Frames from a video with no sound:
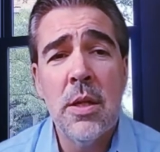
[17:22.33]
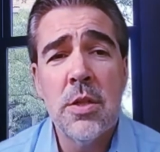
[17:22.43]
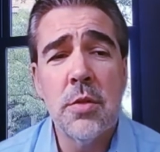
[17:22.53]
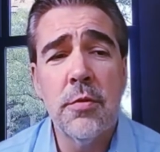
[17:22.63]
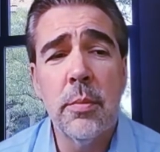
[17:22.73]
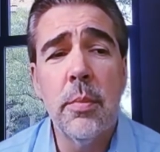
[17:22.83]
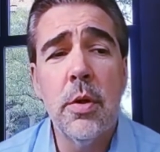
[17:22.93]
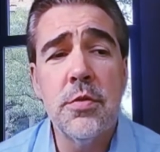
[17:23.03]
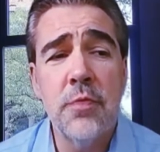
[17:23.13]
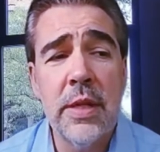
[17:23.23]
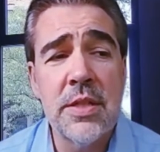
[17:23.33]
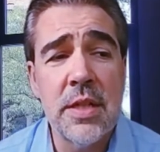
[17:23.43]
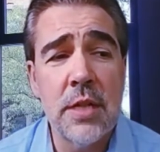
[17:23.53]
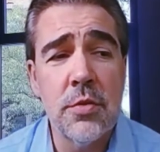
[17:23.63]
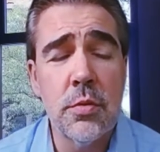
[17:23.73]
So for most
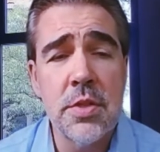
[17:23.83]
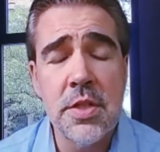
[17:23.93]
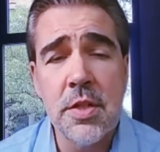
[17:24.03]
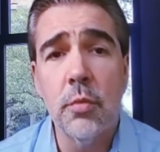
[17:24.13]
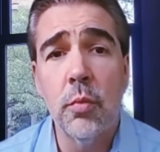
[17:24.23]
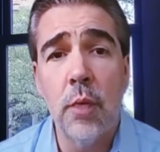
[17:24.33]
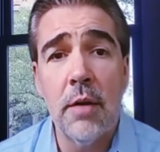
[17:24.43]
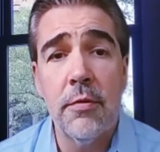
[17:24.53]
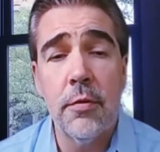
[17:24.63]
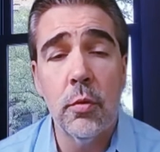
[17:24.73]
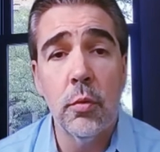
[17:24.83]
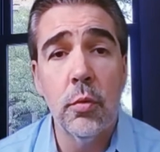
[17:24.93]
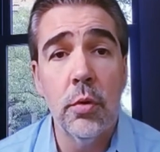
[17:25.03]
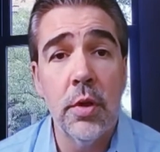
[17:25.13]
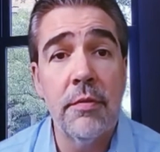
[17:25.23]
franchisors, as a rough
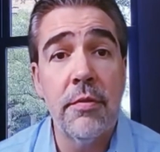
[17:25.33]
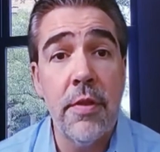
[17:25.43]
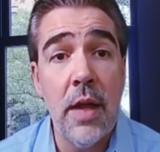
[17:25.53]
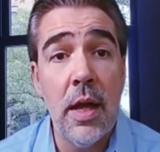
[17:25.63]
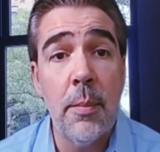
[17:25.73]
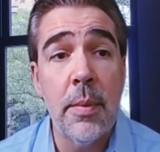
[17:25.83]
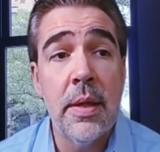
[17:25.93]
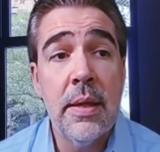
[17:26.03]
rule of thumb,